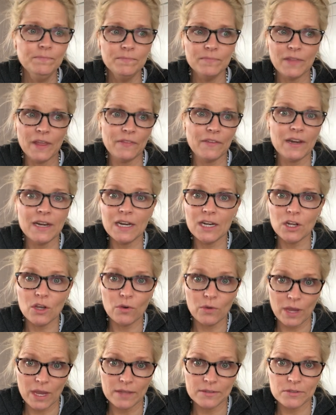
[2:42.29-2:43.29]
that they need to
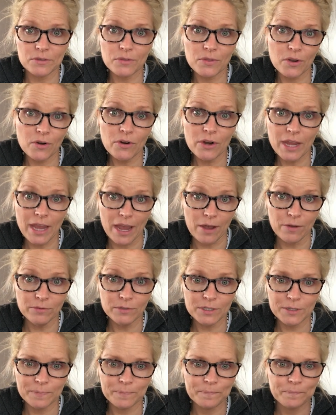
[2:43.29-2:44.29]
go cancel their
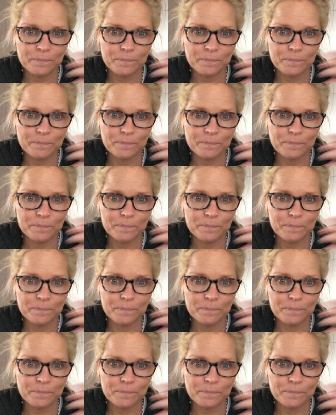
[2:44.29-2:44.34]
account,